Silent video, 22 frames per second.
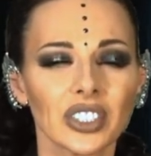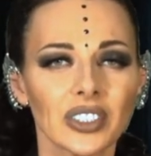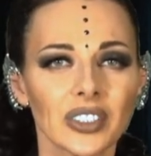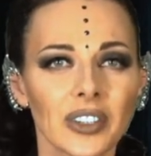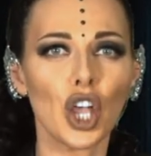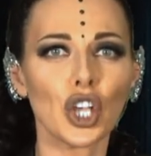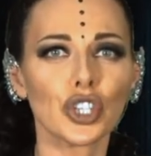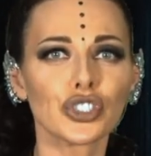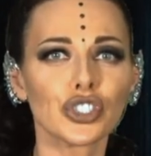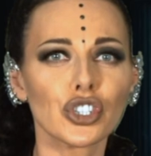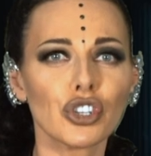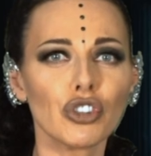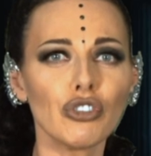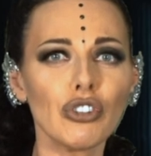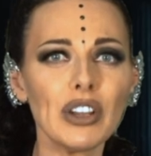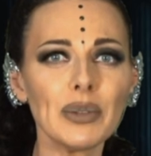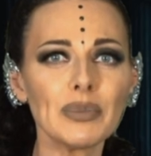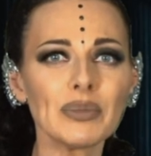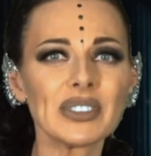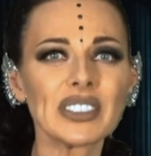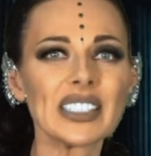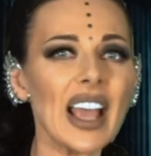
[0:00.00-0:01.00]
her
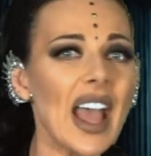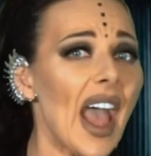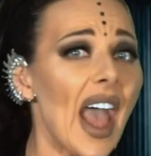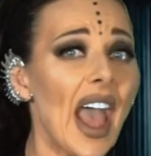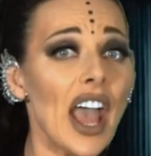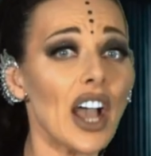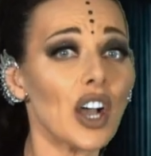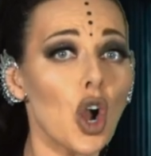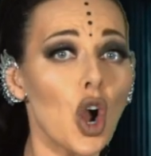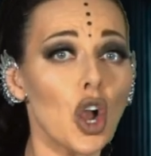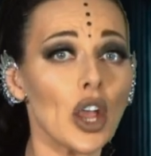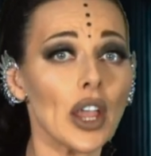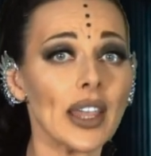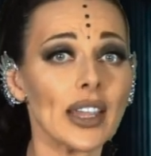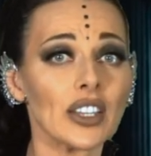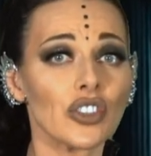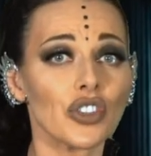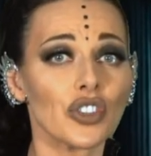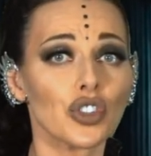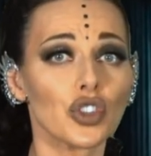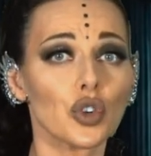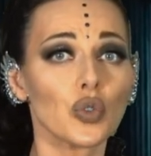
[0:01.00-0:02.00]
screams
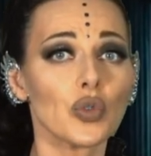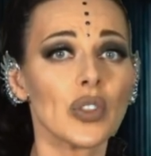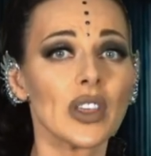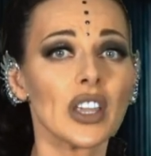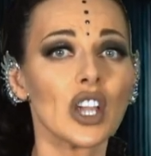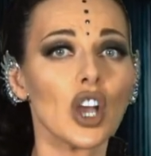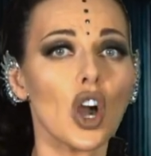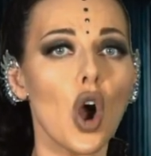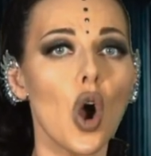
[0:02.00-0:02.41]
echoing through the